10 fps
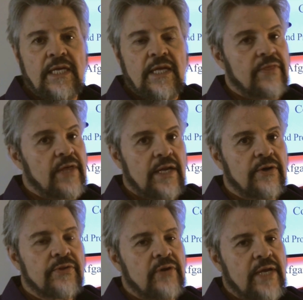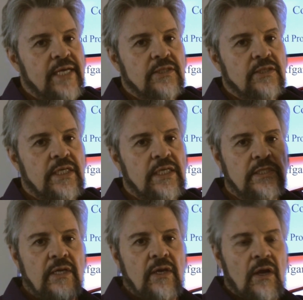that other
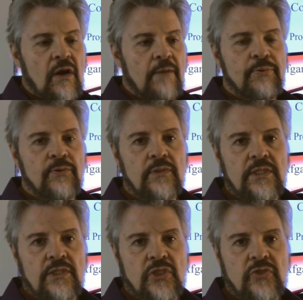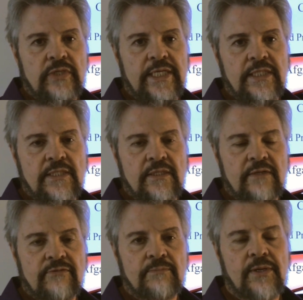entities are pulling the strings
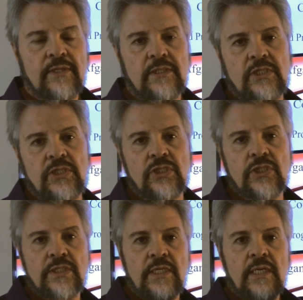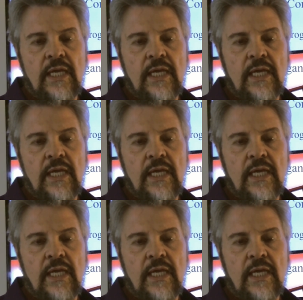of the politicians